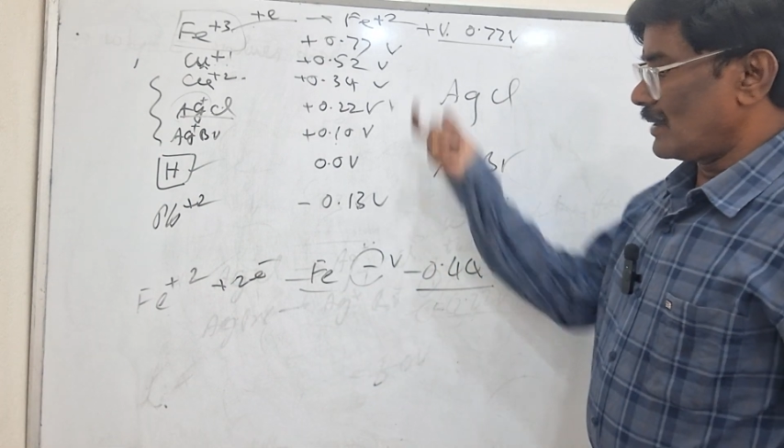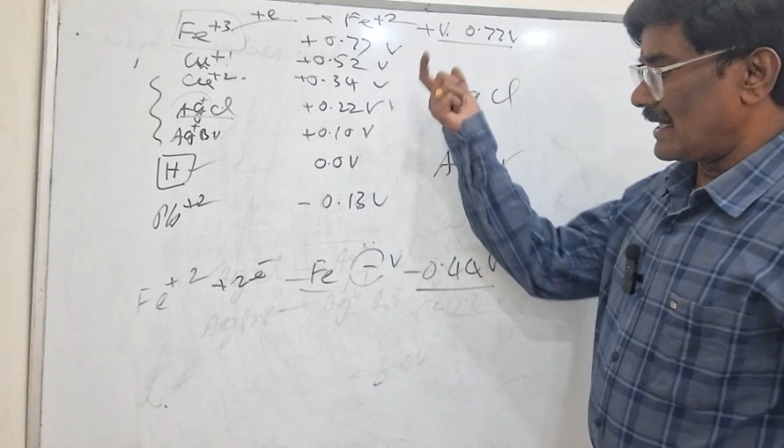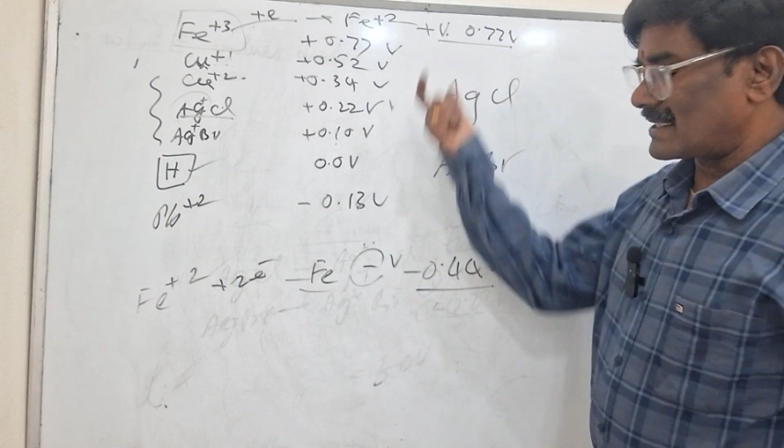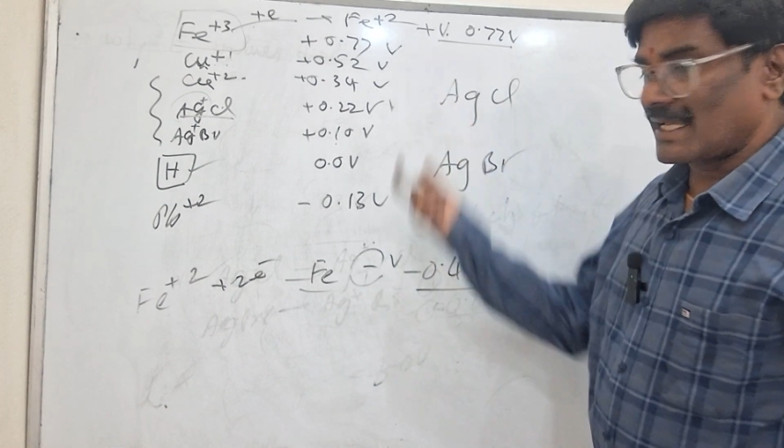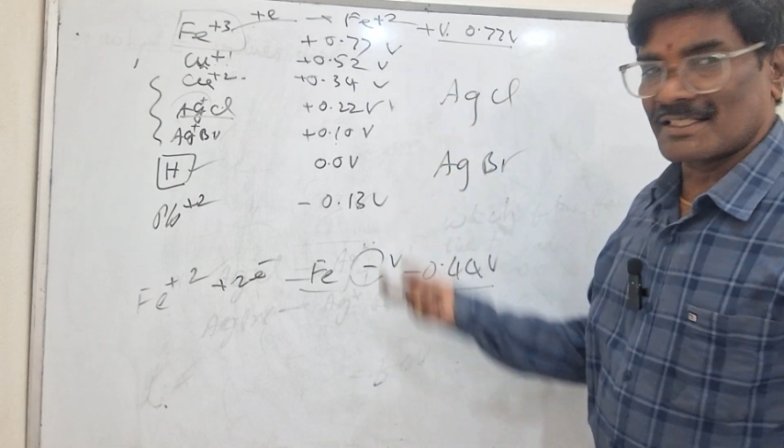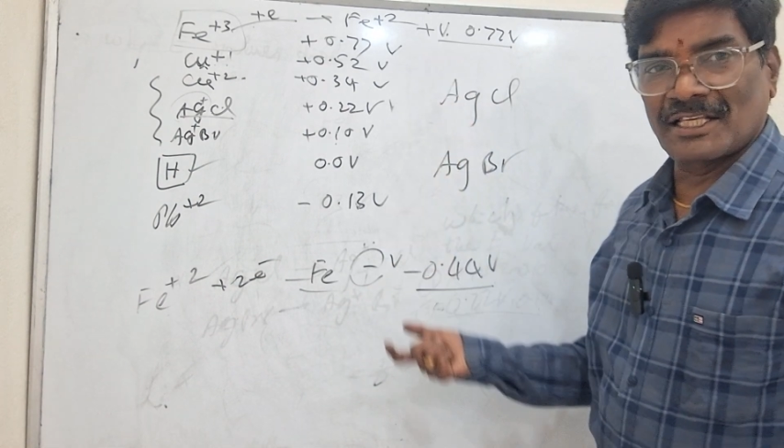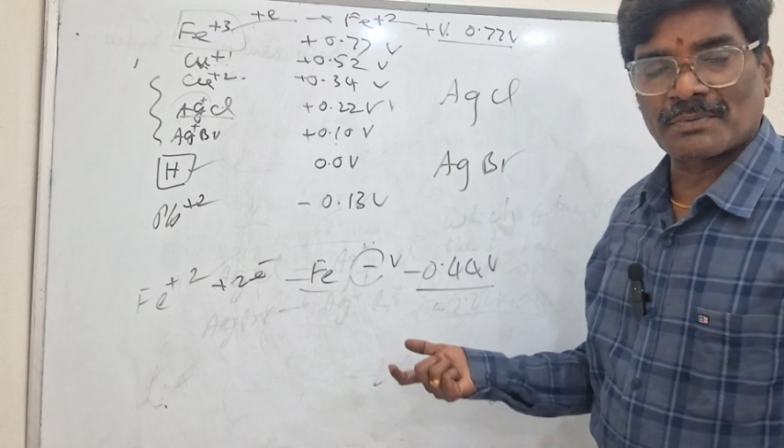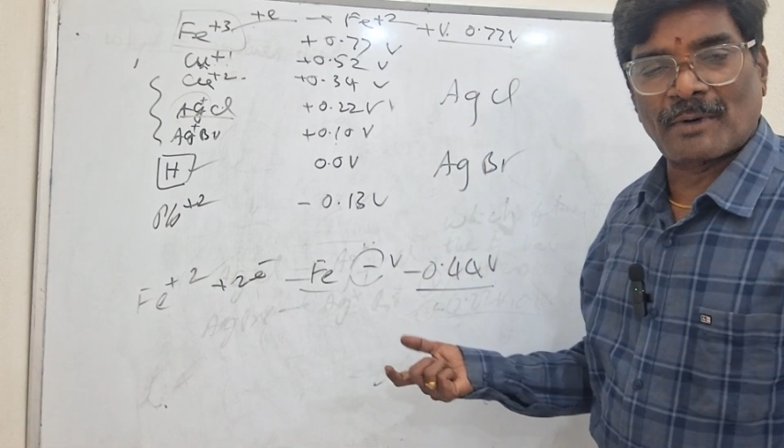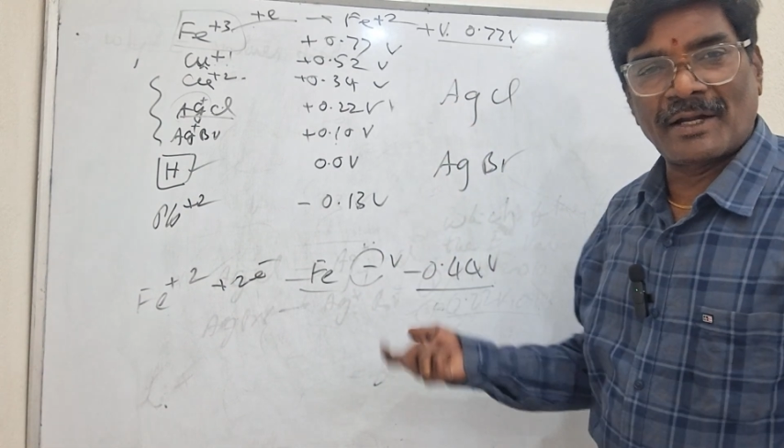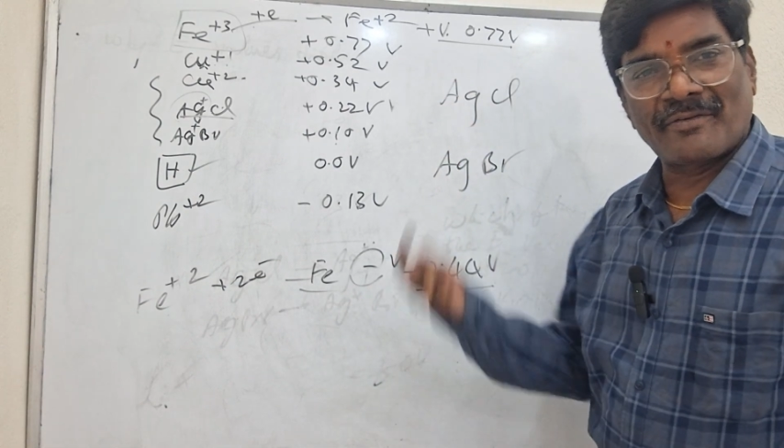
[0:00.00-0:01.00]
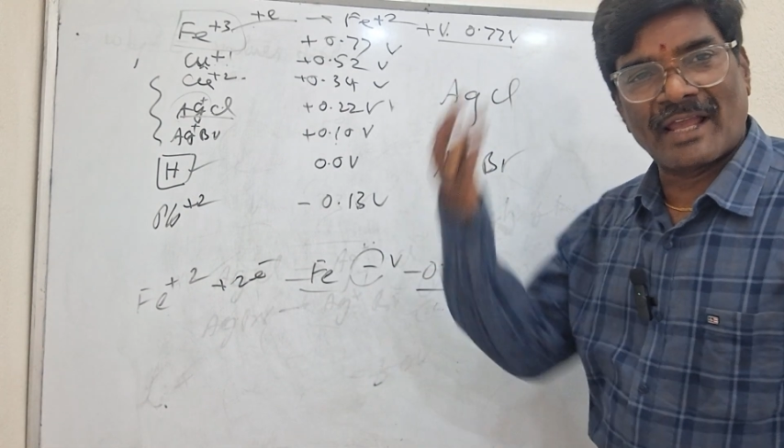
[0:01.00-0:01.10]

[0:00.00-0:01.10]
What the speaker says: discuss this point,